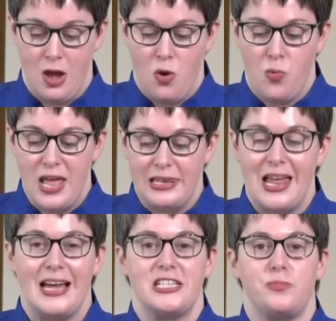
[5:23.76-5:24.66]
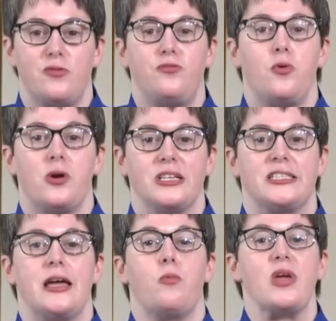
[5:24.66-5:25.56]
What lies before us
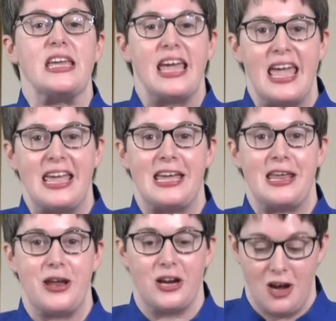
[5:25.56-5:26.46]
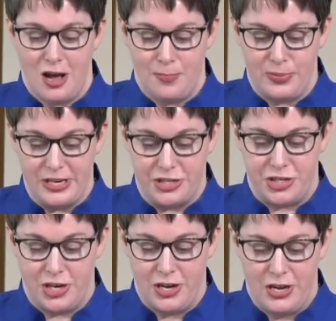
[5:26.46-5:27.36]
that we can accomplish?
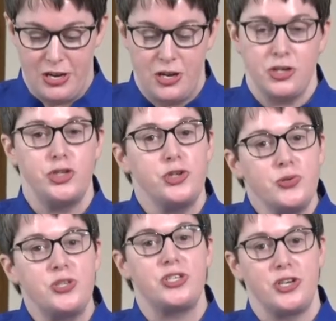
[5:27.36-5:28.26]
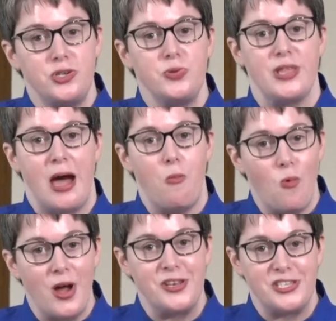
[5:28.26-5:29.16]
Choose to do that
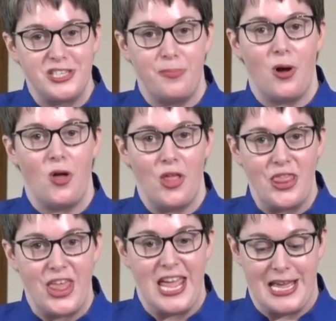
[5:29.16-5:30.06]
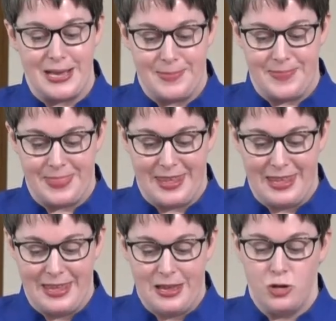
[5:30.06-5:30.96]
one small thing.
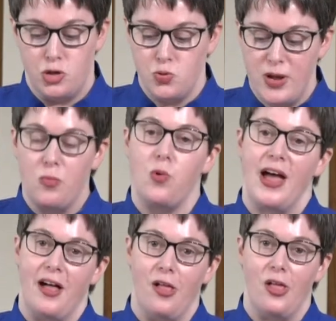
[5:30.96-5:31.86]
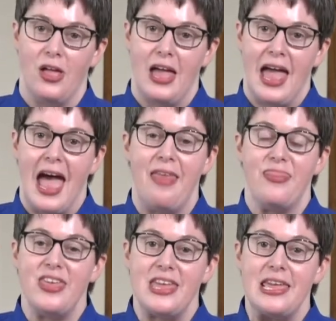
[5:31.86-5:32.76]
Do it well, and
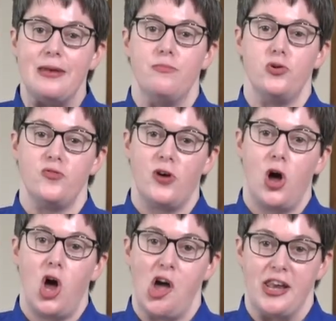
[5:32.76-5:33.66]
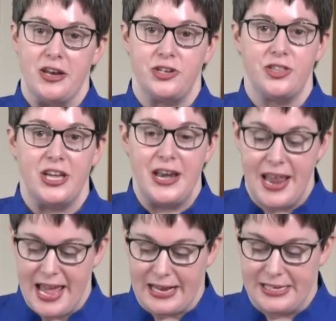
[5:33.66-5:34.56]
then move on to the
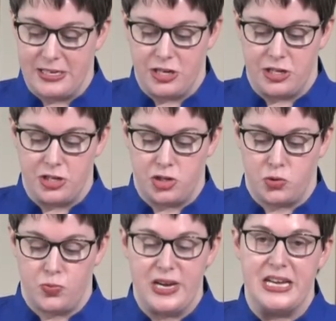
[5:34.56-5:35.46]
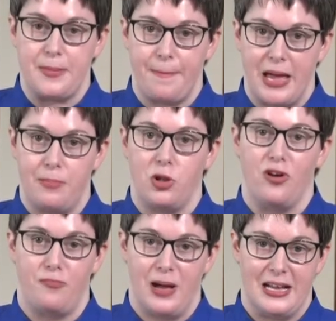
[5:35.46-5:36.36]
next discrete pebble
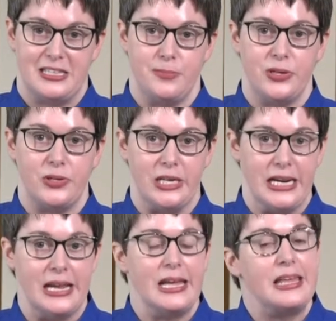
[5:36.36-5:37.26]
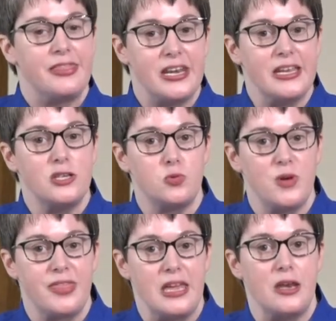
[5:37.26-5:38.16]
of possibility that is
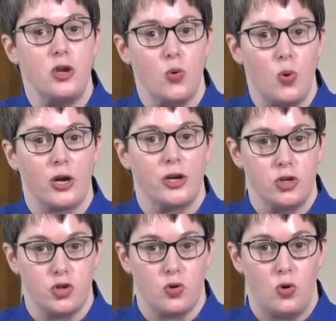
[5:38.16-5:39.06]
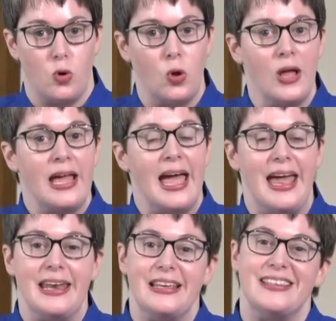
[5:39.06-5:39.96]
within your control and
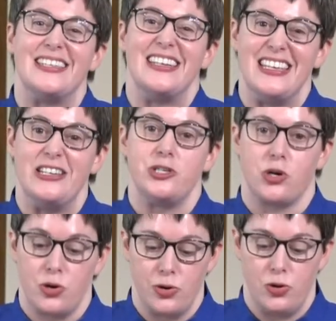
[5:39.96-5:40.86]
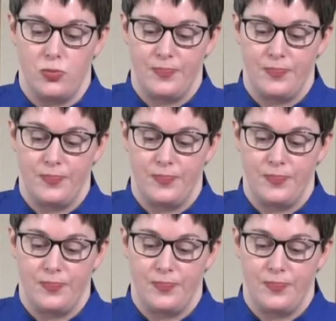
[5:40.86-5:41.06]
is an internal.